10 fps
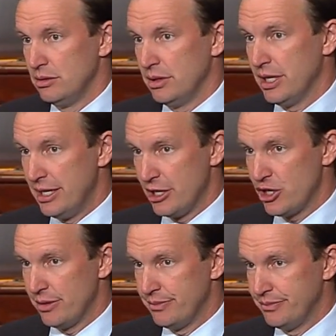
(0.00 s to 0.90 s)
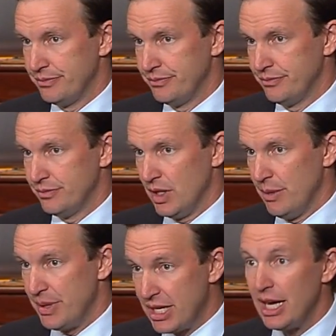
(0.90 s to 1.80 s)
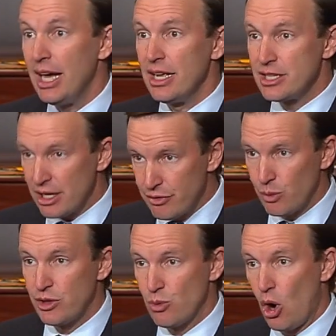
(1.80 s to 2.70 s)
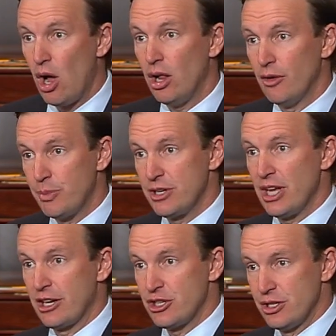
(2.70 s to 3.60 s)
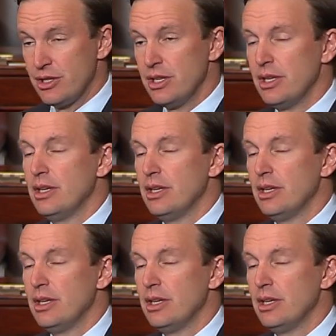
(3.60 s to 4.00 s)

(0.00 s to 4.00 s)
condition because of the withdrawal of protection